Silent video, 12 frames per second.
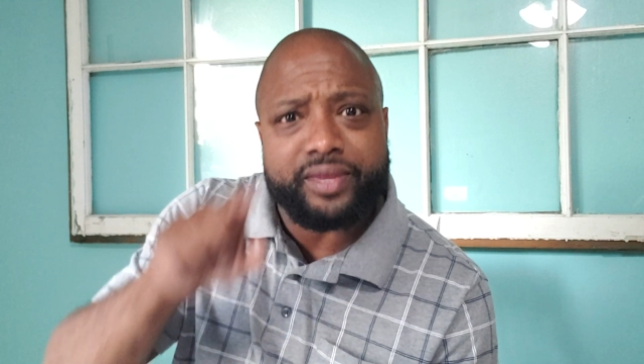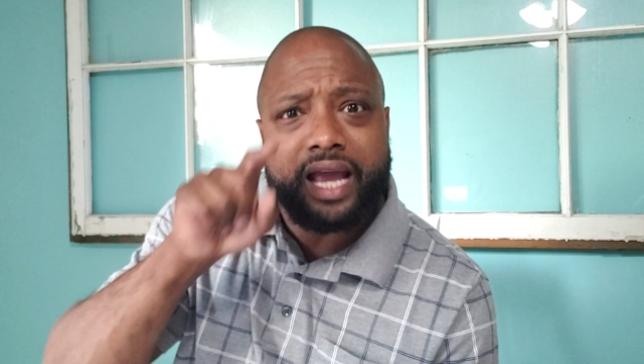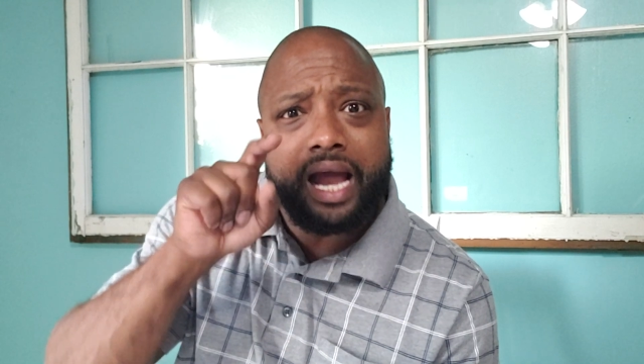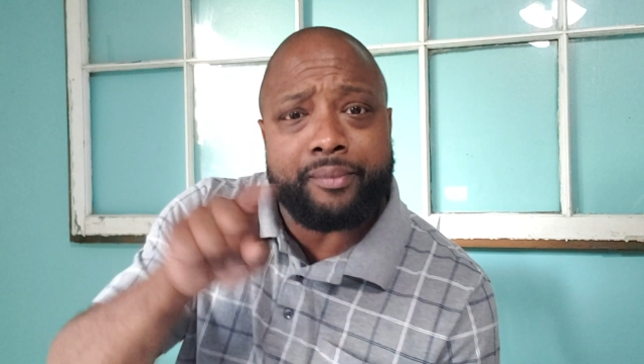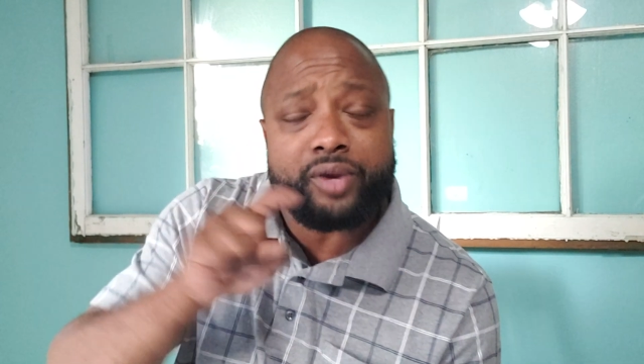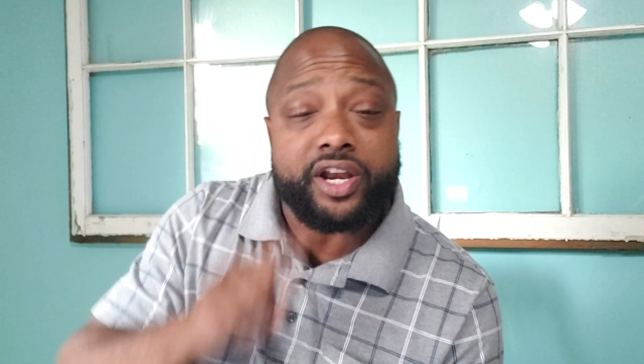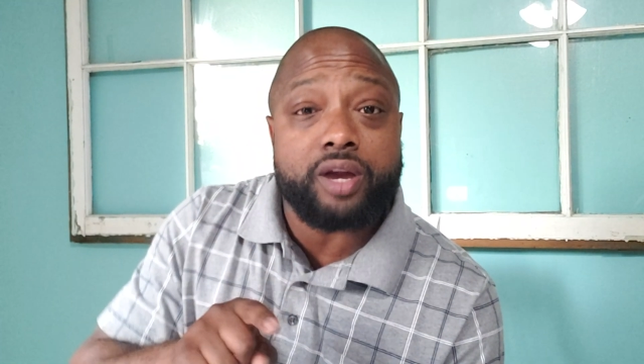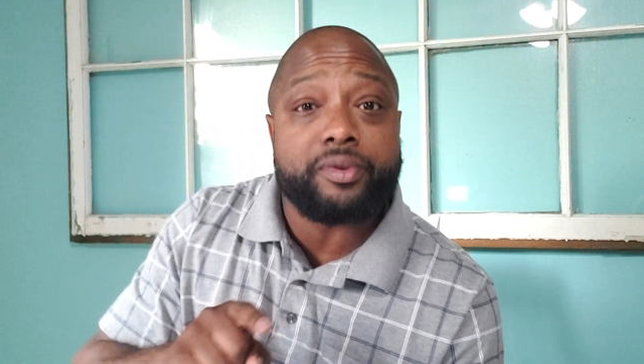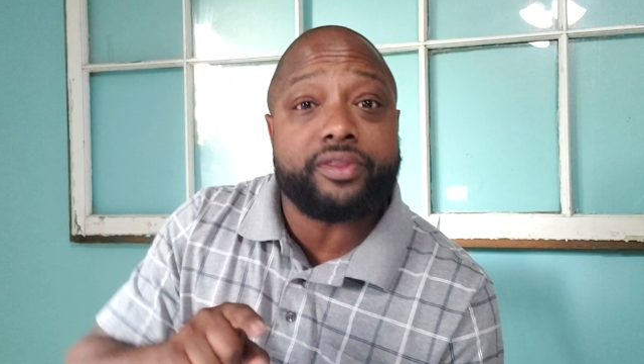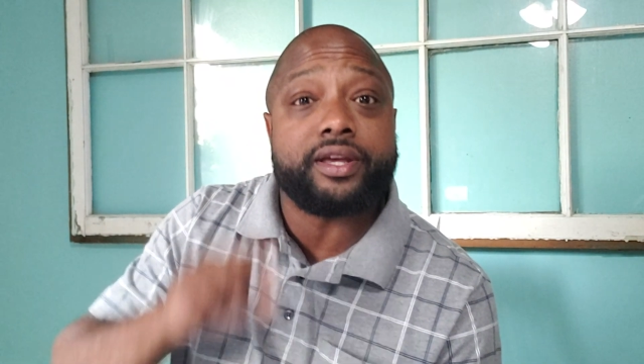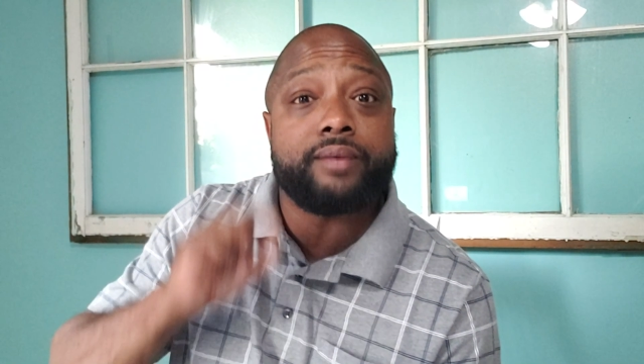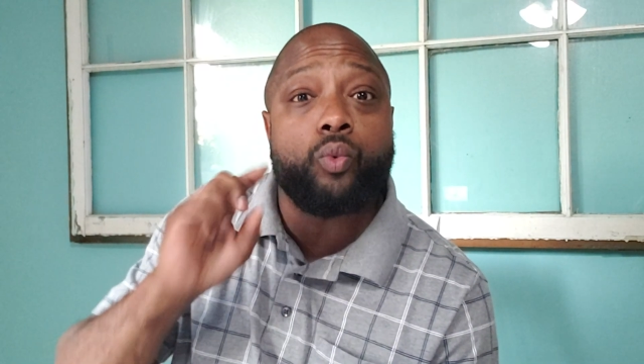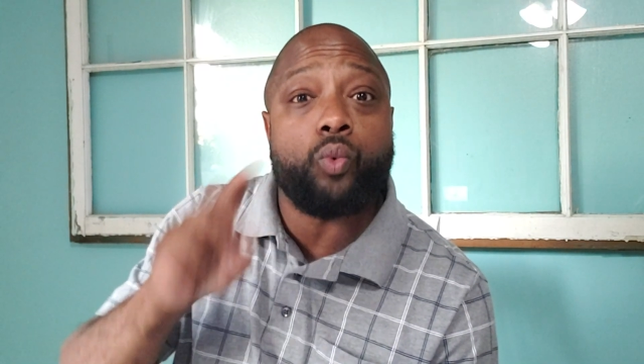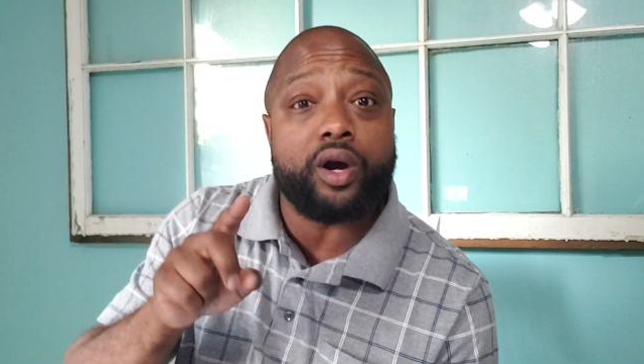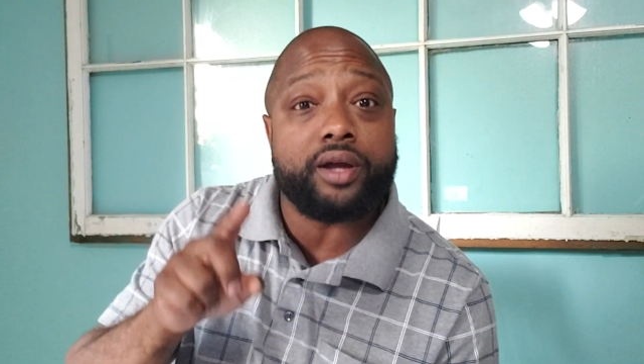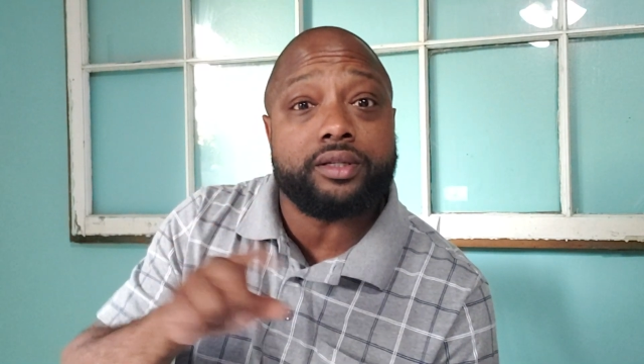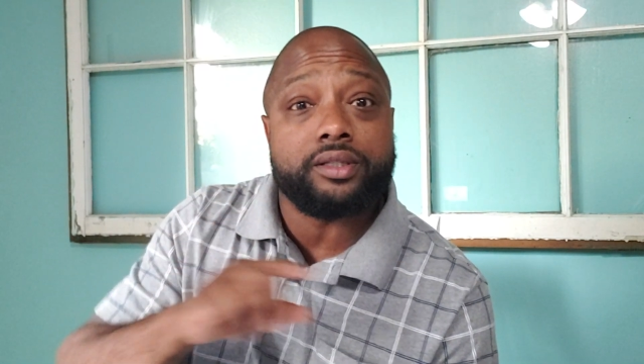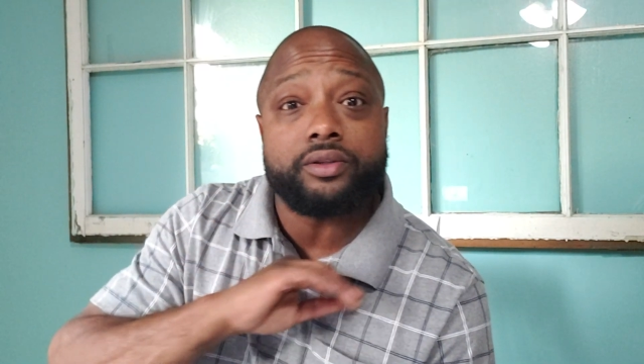I'm going to number them
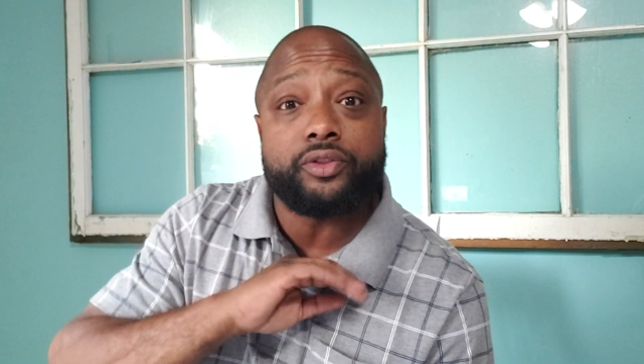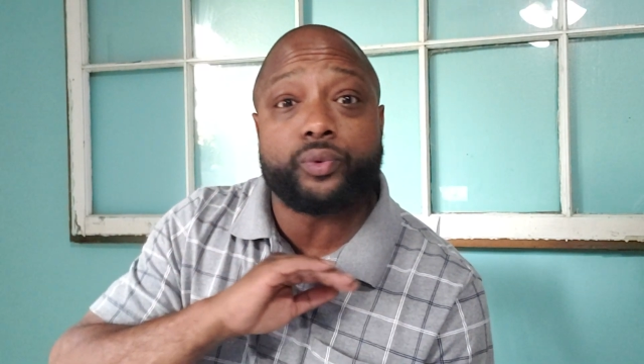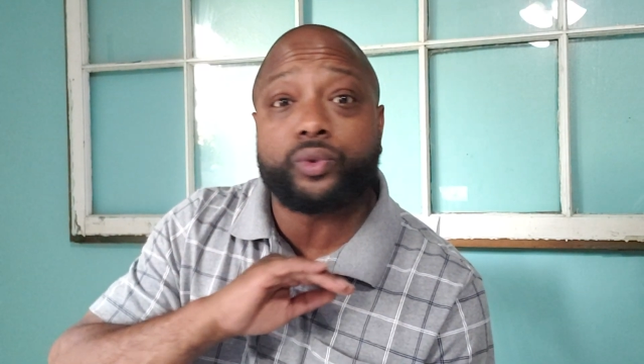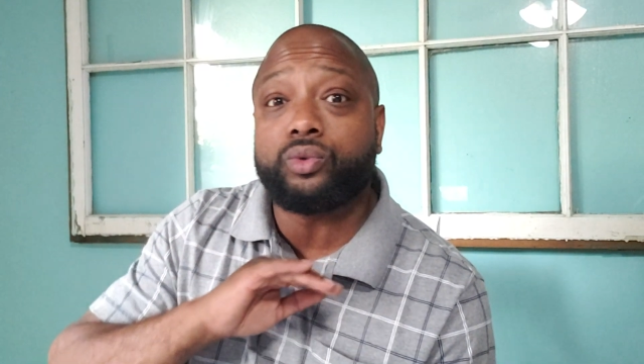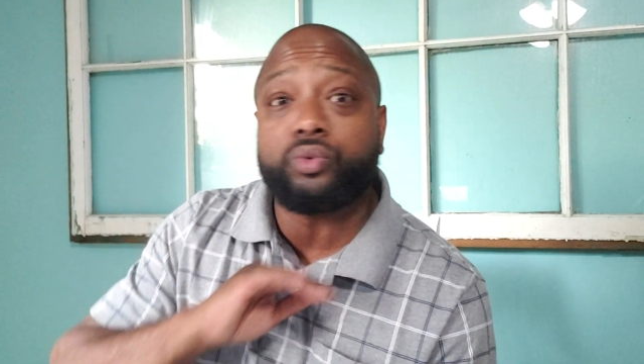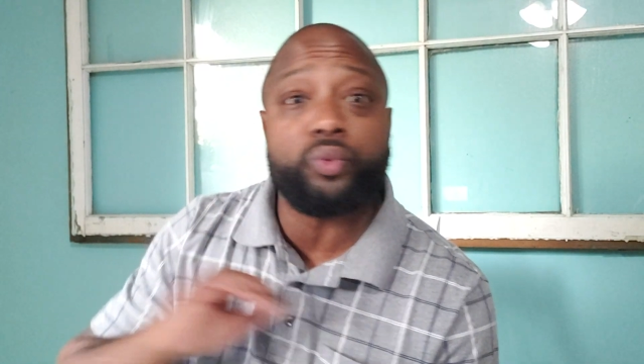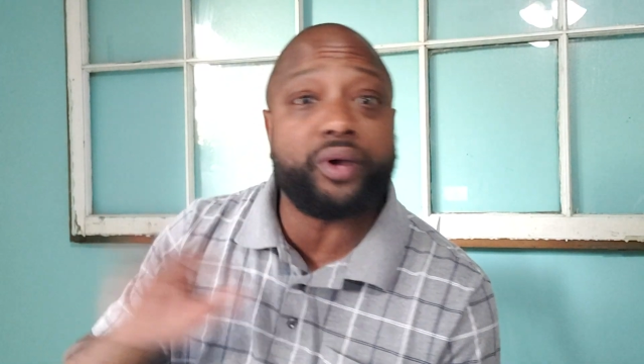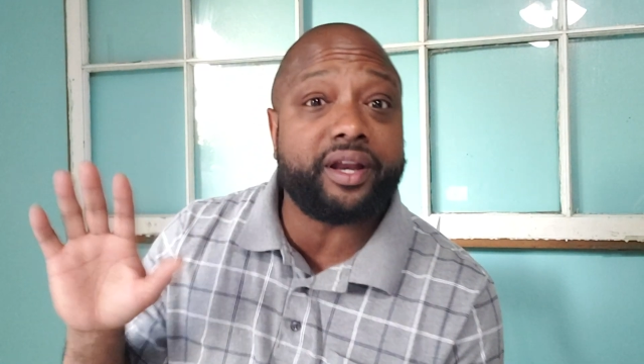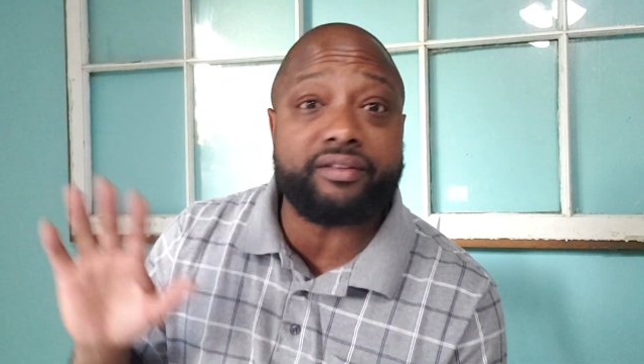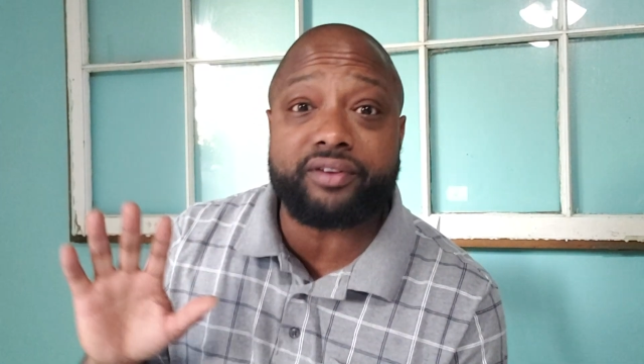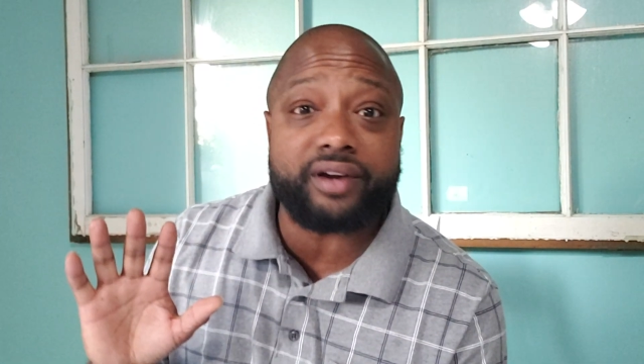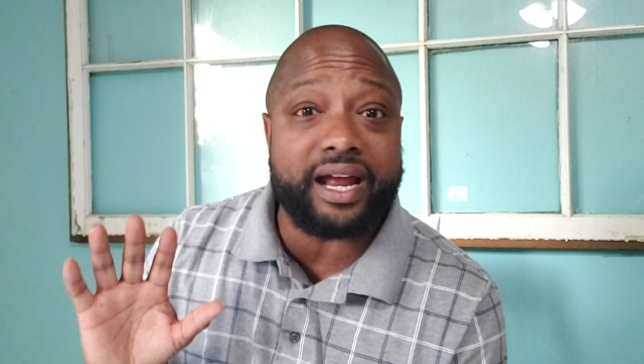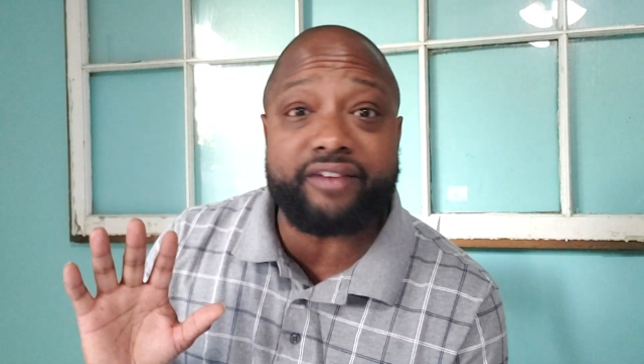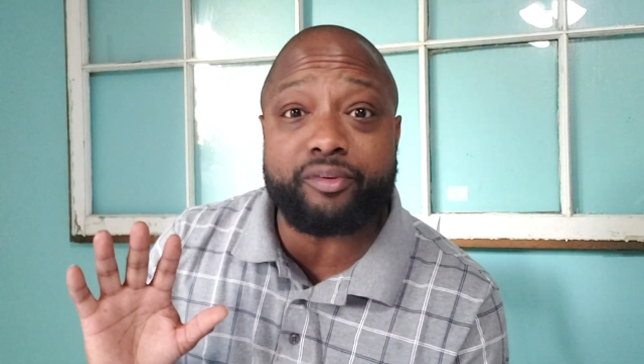1 through however